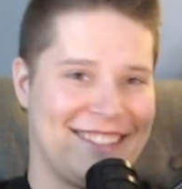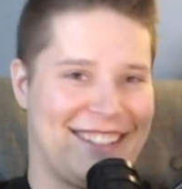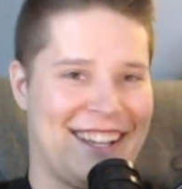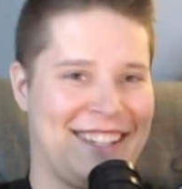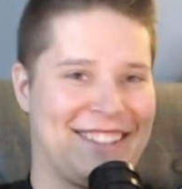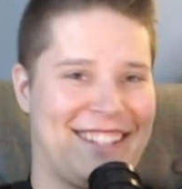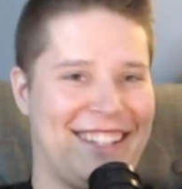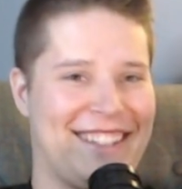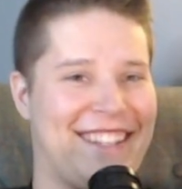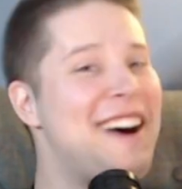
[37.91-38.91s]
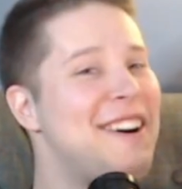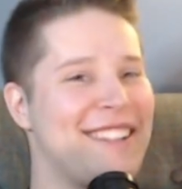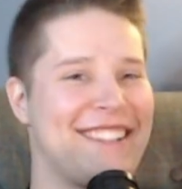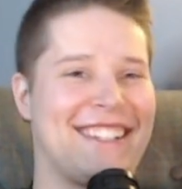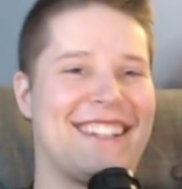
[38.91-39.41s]
Down
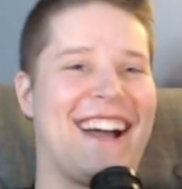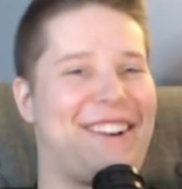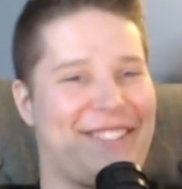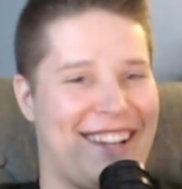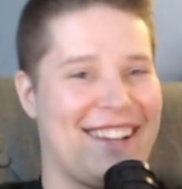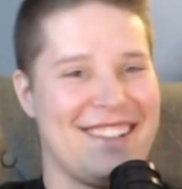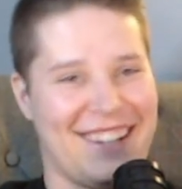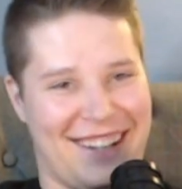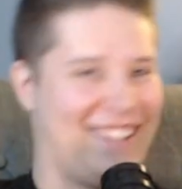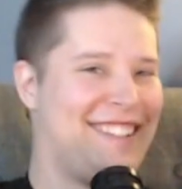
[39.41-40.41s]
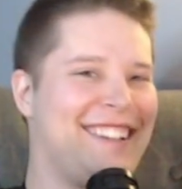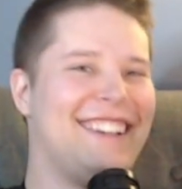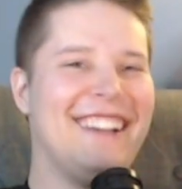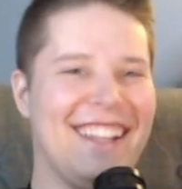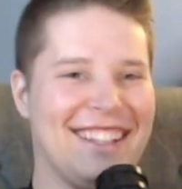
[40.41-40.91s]
in the down under.
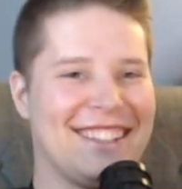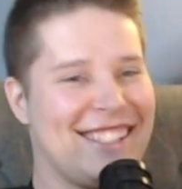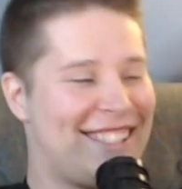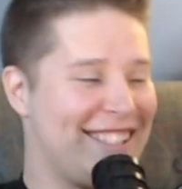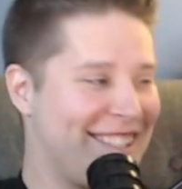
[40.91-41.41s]
Listening to